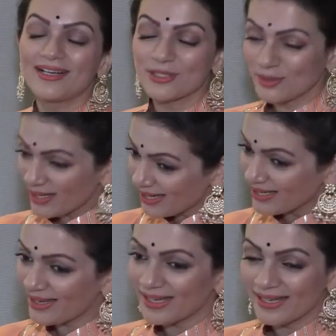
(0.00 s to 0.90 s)
so that
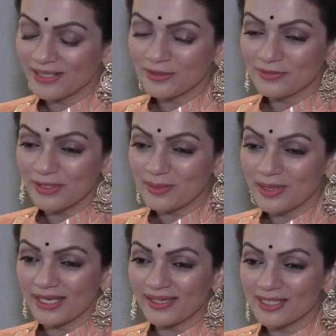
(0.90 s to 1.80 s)
I kind of keep
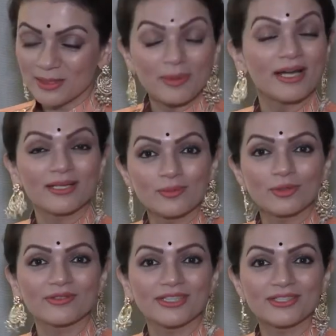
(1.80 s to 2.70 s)
getting inspired and
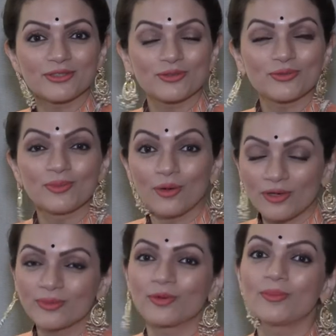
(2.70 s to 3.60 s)
motivated to do
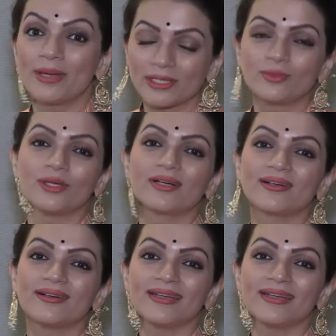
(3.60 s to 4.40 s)
more and more better work